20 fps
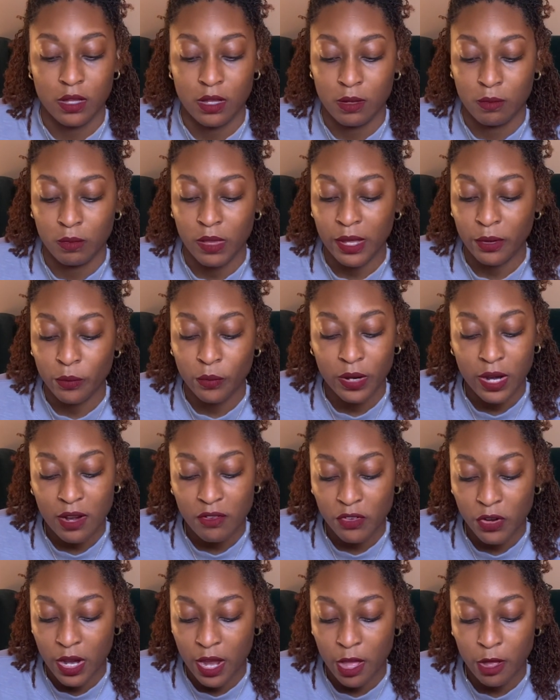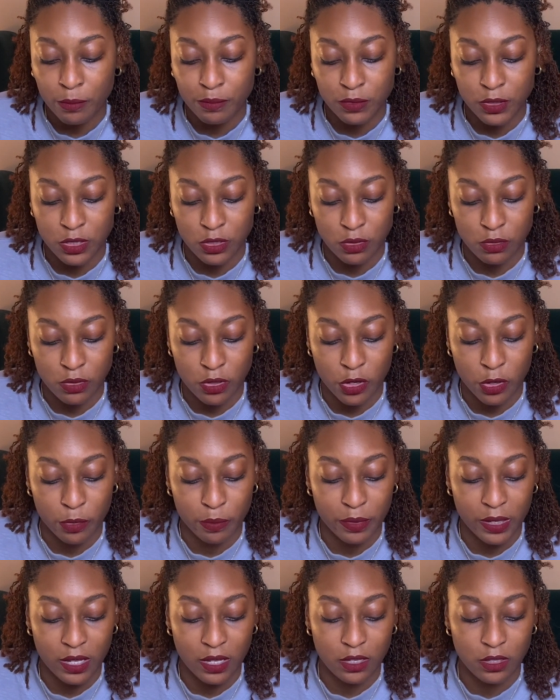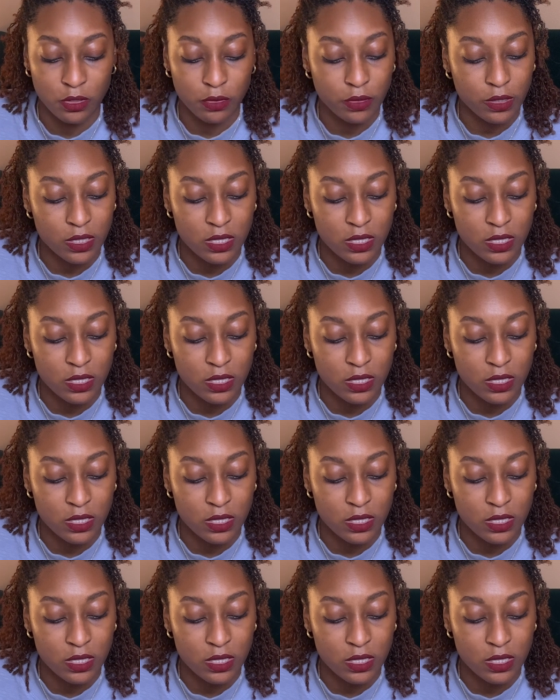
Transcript: like whatever helps you though, but you can